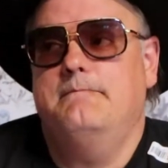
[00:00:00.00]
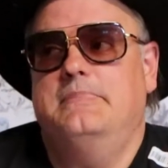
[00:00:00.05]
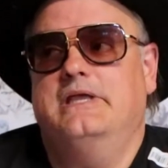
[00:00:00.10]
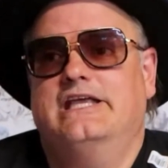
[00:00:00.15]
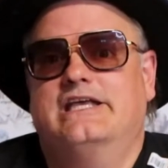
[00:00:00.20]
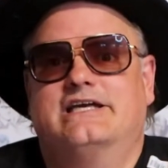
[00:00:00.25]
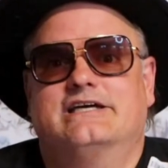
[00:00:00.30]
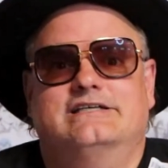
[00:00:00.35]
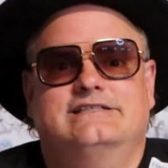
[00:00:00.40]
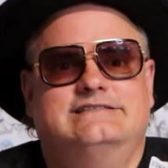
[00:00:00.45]

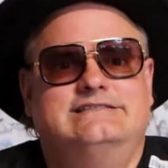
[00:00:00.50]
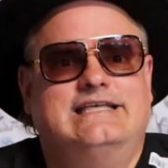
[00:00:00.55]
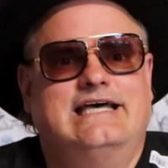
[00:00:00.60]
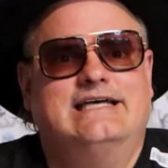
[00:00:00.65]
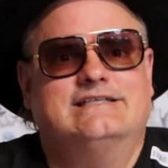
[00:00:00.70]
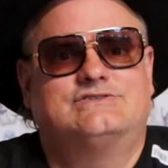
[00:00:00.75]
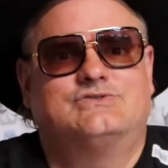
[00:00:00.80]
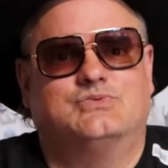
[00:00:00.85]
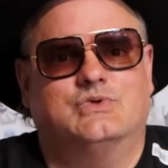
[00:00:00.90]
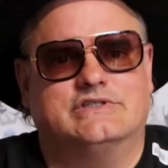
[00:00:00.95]
Because
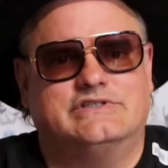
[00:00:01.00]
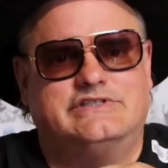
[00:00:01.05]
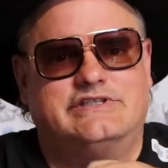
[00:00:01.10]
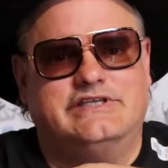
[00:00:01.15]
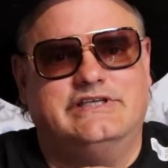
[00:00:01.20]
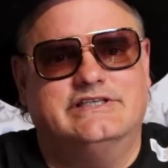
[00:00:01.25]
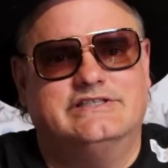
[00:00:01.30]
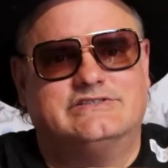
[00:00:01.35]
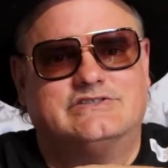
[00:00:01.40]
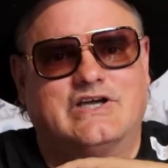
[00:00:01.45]
that's what
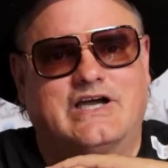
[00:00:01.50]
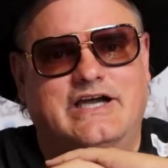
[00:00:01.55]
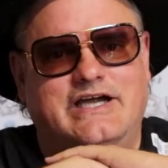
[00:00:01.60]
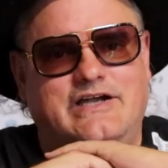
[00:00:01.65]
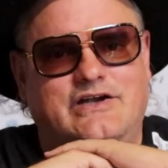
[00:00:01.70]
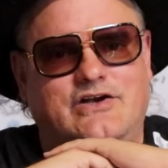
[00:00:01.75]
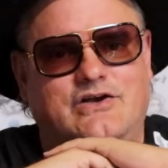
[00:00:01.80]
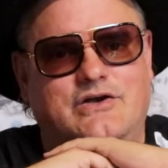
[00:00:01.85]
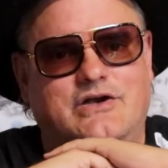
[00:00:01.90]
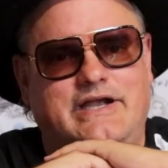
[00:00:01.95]
the
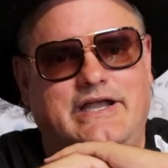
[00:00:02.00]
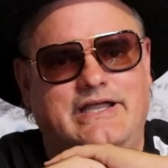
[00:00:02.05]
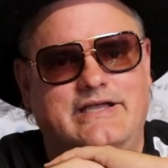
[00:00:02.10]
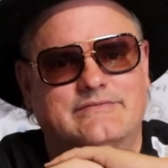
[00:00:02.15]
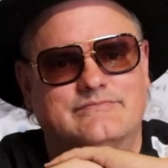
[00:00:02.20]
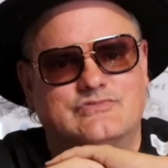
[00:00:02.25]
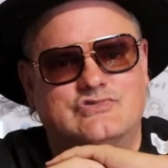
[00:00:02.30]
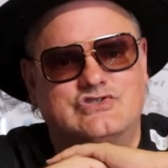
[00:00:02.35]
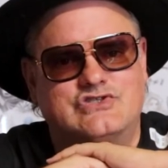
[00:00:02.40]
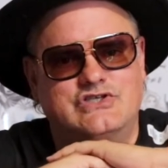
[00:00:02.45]
entire
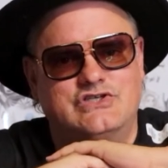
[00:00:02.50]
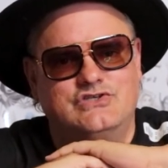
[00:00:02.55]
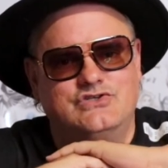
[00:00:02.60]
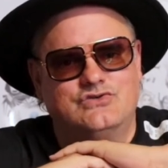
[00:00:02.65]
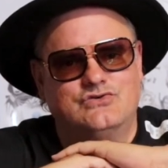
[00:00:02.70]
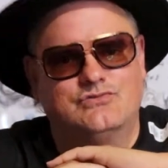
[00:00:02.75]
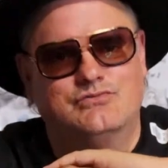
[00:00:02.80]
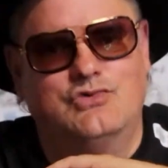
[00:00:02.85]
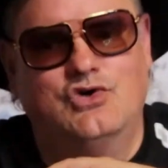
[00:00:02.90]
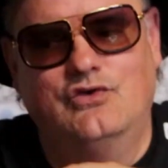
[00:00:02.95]

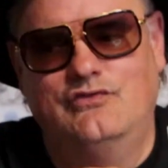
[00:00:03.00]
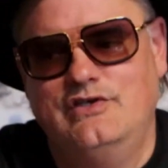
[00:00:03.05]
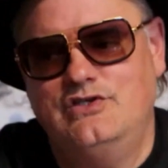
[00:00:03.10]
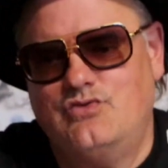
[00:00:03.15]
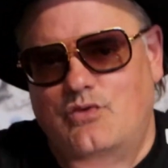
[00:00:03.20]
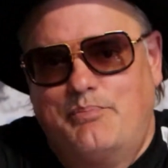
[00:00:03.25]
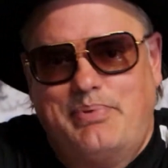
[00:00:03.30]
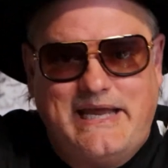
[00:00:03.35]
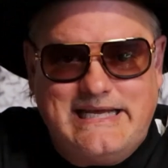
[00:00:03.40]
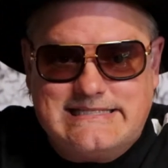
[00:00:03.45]
MCU
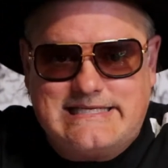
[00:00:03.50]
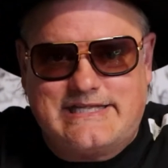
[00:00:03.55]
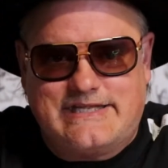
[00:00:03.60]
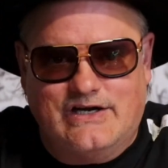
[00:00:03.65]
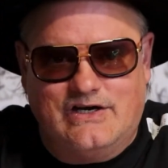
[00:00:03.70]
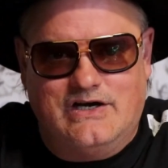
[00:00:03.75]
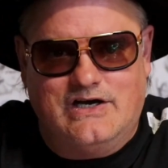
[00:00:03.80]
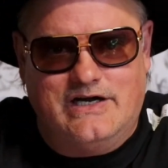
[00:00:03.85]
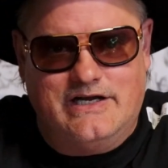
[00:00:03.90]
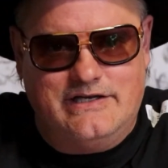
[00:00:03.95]
movies were based
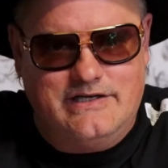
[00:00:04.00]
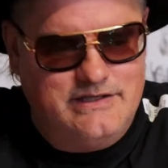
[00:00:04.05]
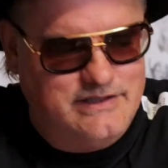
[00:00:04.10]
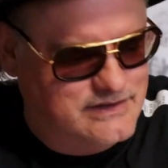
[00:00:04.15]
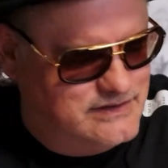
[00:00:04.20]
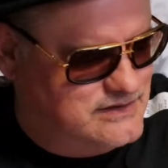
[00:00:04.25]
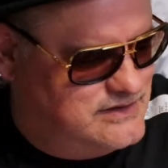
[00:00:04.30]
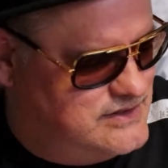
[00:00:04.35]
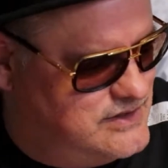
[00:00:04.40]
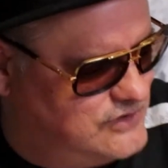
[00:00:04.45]
on.
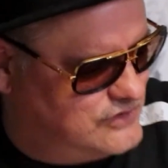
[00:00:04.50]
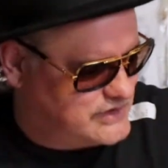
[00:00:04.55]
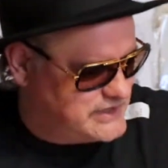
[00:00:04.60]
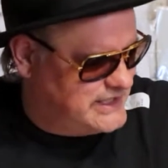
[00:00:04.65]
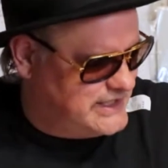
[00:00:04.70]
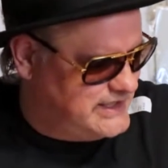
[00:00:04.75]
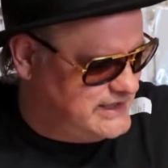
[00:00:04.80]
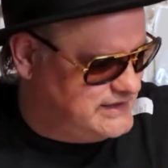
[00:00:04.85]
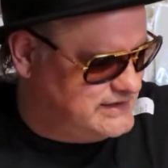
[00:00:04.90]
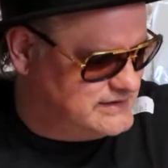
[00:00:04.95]

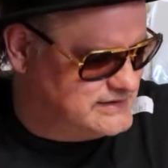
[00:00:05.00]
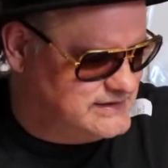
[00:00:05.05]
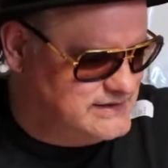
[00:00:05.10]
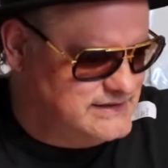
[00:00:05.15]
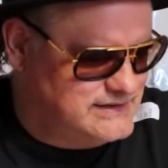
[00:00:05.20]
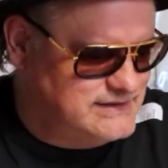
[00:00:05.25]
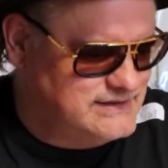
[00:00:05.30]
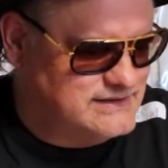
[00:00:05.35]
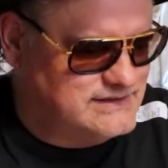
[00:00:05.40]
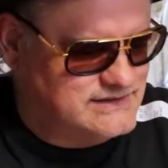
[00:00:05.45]
Okay?
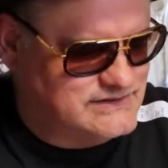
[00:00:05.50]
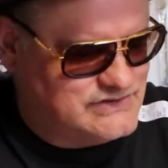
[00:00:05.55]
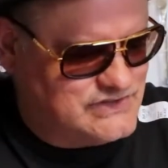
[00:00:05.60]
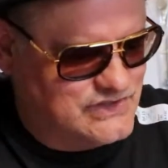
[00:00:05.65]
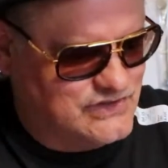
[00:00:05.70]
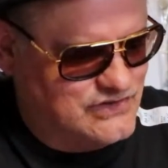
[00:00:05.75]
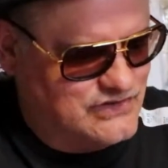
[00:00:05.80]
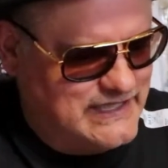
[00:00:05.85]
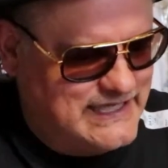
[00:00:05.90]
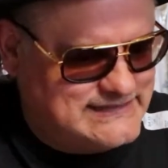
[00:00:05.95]

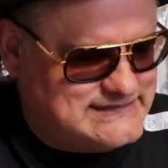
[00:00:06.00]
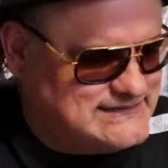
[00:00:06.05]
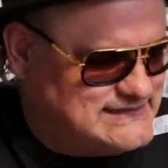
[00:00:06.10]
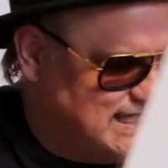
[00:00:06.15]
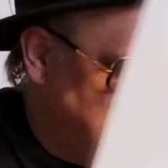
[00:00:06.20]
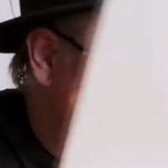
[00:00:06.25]
So that's